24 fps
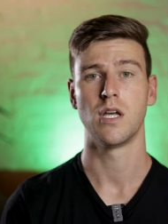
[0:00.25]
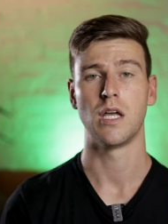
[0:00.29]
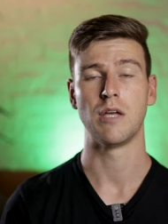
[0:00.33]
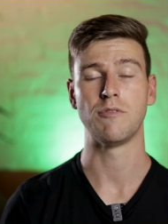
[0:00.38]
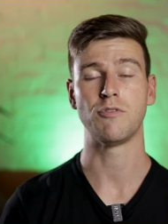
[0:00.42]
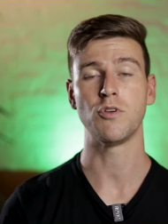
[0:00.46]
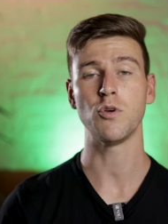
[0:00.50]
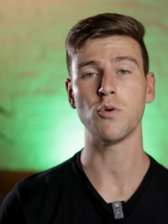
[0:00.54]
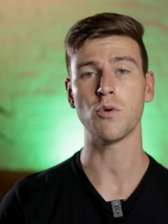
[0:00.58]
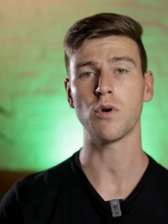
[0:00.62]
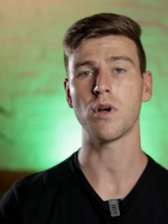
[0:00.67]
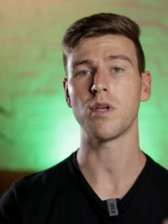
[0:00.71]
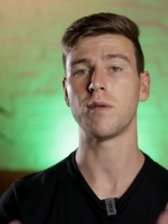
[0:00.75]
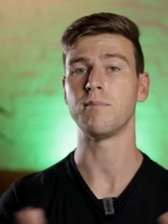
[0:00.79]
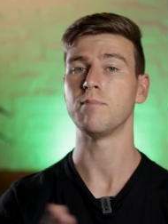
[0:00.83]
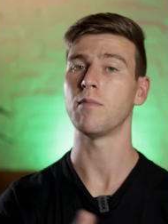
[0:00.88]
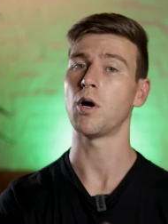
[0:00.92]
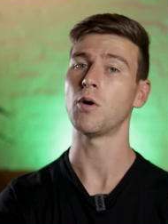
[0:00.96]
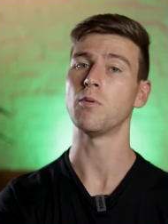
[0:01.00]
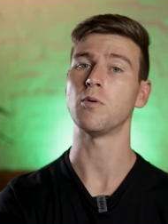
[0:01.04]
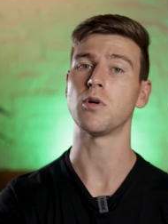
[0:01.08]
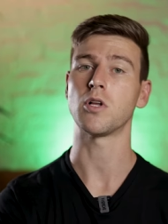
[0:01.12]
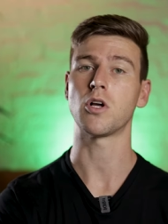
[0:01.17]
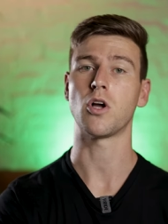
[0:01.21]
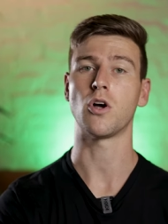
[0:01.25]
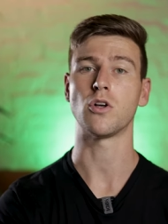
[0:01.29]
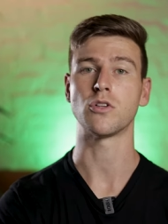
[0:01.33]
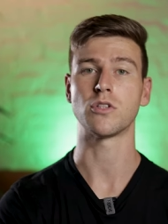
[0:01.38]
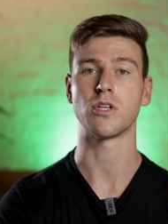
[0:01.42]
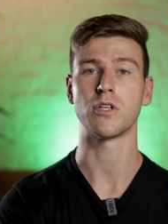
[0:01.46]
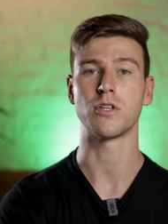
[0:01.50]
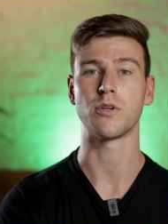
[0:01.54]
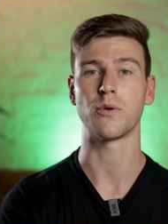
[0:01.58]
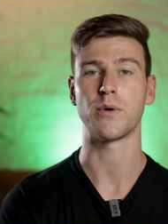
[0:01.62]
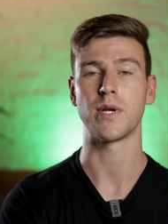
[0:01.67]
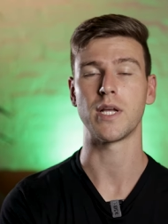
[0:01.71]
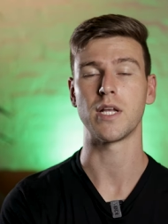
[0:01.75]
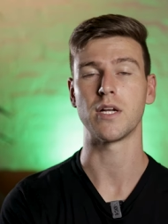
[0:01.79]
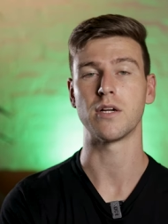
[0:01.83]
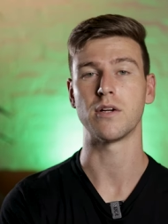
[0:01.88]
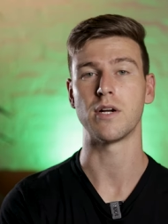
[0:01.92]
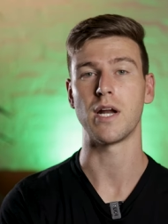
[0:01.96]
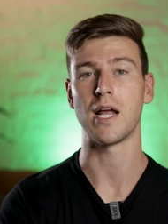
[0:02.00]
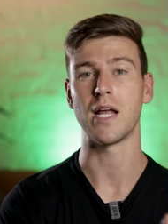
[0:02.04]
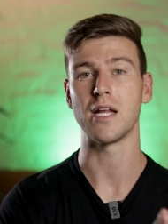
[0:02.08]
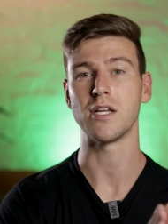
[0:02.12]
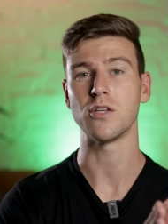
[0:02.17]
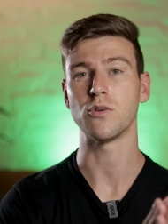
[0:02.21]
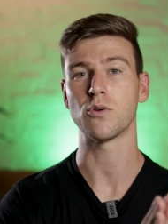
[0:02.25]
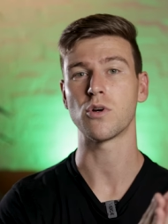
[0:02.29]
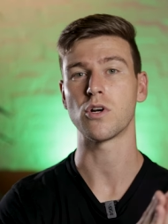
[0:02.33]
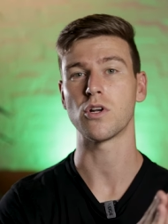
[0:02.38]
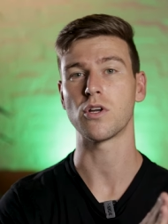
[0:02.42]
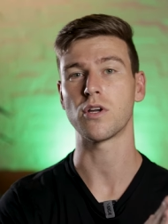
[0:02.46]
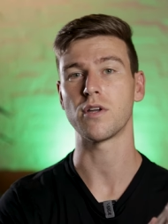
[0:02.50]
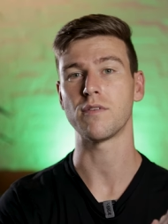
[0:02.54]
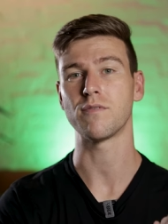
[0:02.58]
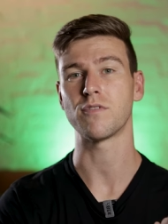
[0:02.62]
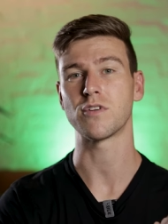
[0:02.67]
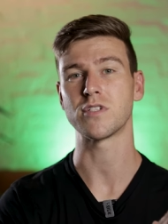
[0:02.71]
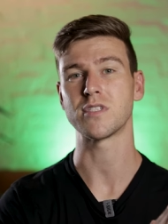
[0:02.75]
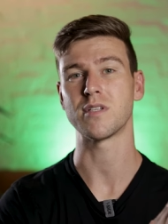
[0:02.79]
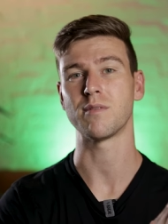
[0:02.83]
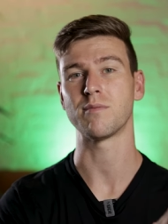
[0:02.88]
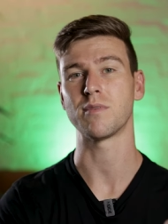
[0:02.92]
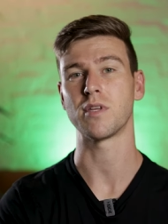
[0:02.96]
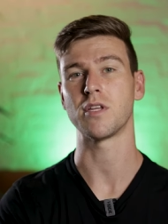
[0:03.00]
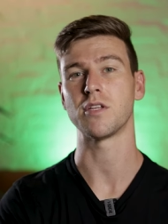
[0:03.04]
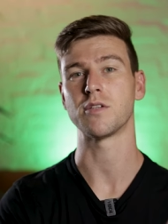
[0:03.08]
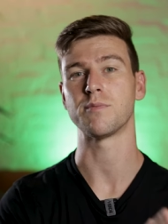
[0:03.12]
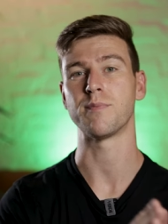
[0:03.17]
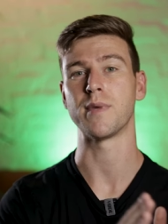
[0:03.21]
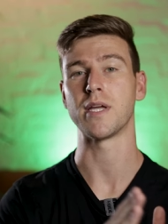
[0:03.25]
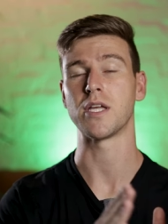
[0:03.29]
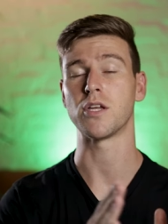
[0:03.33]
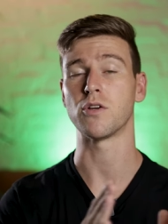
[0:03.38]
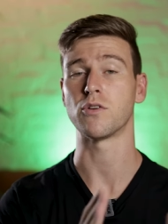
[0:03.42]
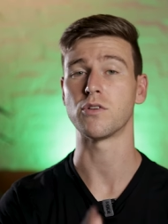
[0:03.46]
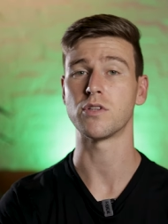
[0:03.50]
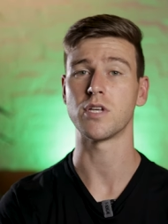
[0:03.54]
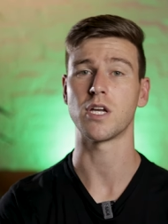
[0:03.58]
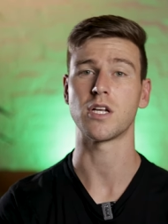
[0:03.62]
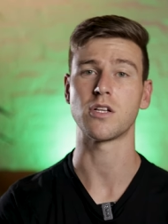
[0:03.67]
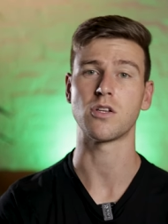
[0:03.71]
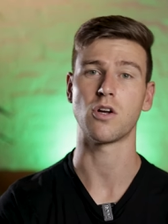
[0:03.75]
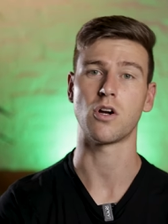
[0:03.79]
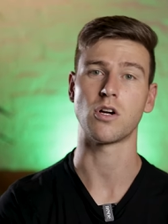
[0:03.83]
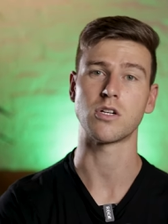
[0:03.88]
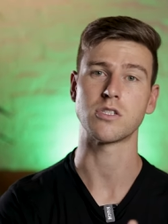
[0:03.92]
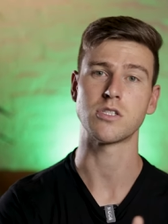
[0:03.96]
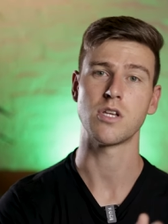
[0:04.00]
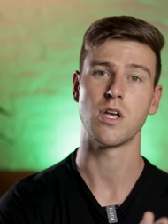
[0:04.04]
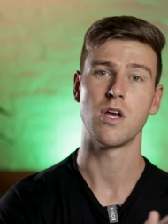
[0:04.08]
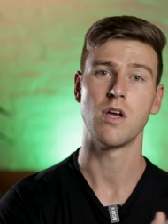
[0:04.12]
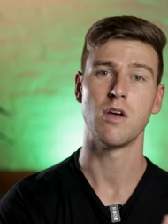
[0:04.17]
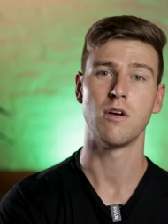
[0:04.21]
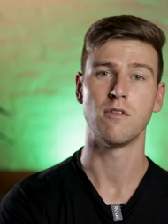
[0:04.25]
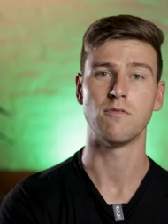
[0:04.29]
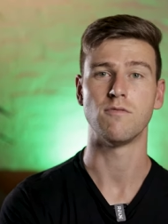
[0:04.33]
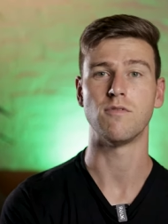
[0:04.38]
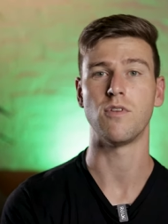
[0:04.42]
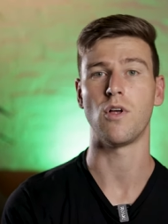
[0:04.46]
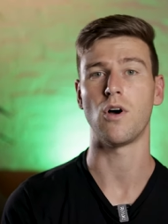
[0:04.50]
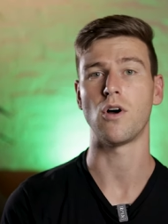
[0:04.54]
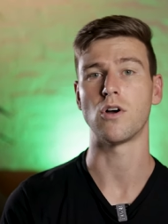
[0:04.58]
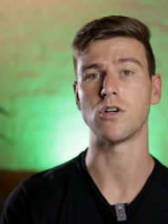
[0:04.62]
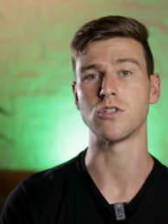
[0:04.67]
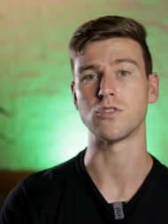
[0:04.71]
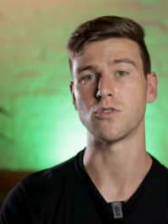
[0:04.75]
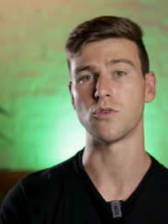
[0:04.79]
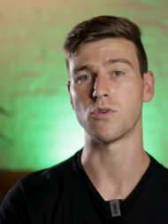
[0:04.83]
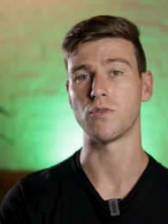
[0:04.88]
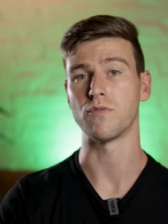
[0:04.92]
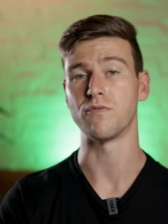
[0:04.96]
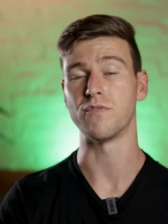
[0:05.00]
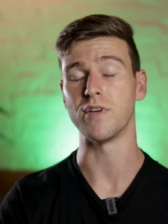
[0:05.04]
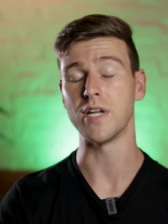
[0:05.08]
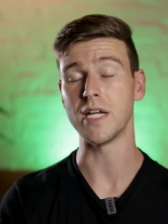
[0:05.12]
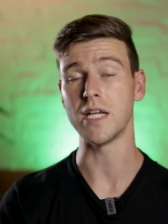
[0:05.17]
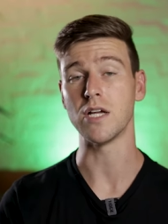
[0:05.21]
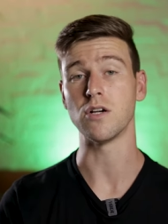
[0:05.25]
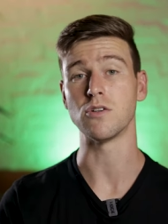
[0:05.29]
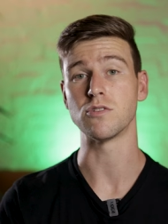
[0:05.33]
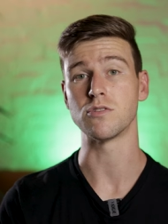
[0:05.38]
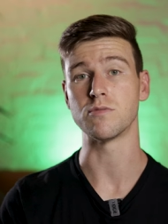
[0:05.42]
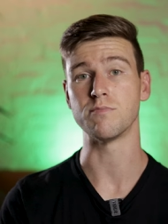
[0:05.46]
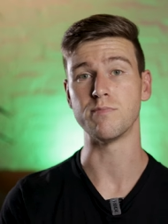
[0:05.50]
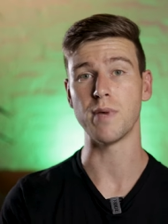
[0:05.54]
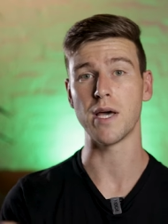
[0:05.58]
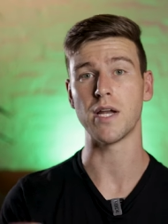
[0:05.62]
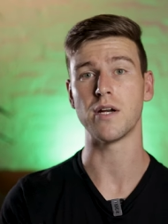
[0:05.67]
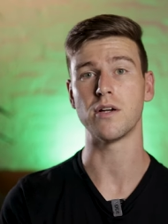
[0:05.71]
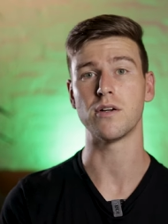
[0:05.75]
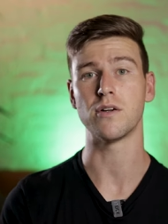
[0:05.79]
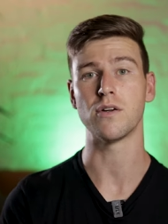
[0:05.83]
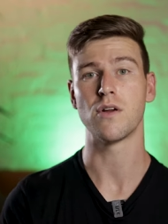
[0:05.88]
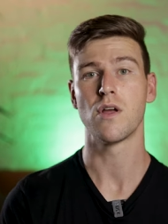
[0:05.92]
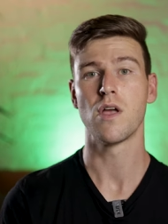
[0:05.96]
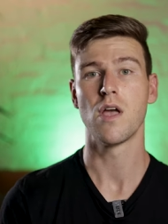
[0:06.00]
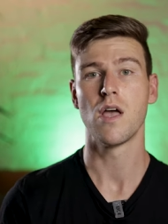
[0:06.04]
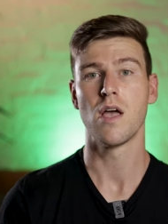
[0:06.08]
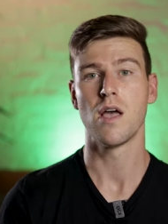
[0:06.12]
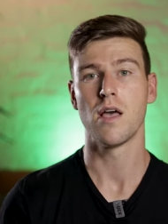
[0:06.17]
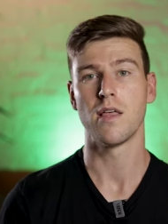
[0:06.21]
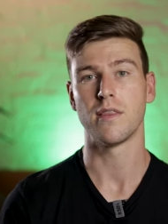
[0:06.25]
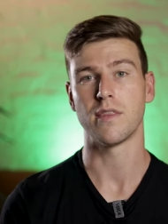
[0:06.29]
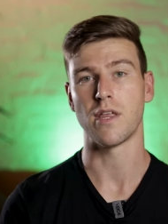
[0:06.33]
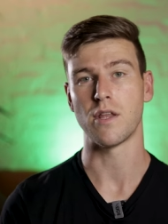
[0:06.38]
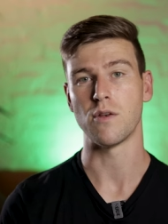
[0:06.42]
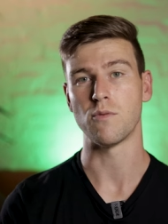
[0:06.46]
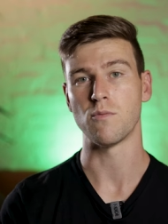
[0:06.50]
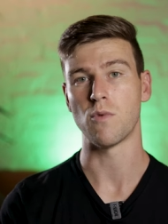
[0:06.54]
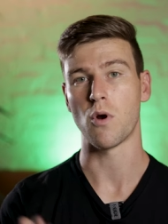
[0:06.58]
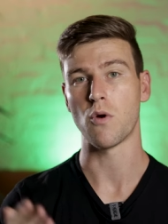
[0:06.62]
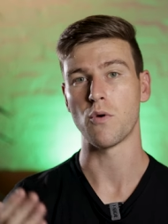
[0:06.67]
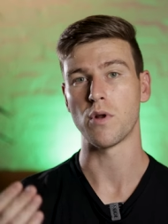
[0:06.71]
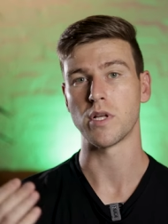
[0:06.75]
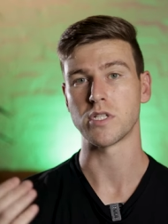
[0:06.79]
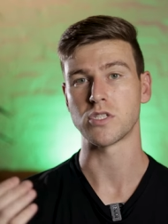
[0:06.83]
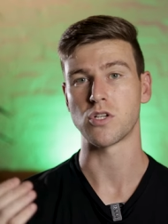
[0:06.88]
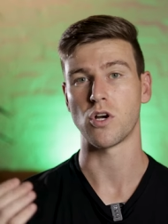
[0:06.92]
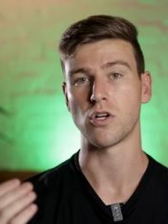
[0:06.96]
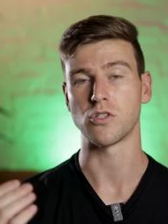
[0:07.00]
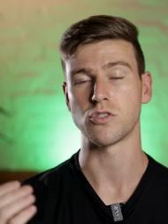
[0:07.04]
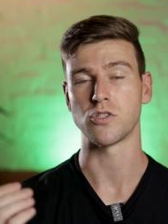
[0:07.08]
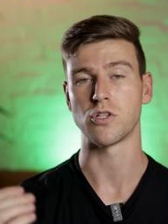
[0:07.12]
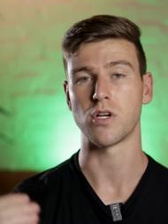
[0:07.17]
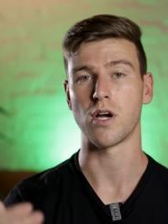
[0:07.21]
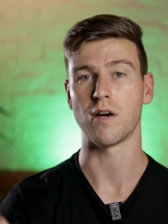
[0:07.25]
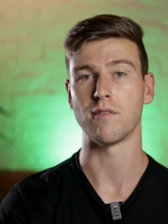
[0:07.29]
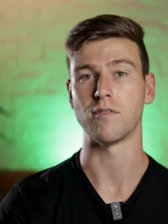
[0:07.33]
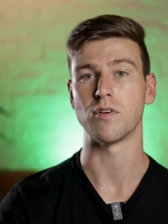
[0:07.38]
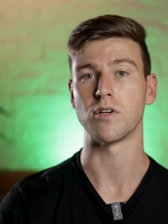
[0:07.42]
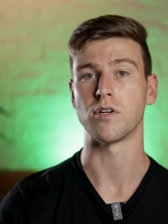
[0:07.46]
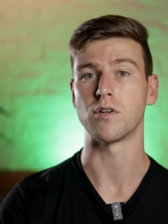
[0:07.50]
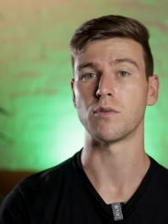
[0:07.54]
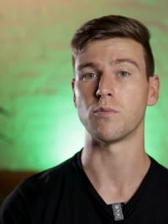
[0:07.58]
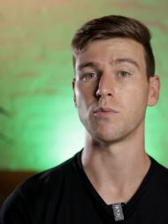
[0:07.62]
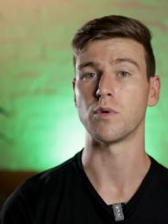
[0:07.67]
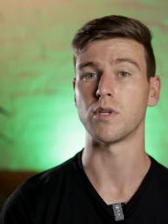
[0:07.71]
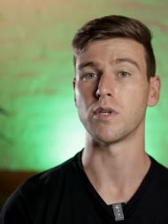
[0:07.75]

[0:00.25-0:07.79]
If you are a mobile content creator and you are looking for something to make your TikToks, vlogs, or videos better, then Rode has got you covered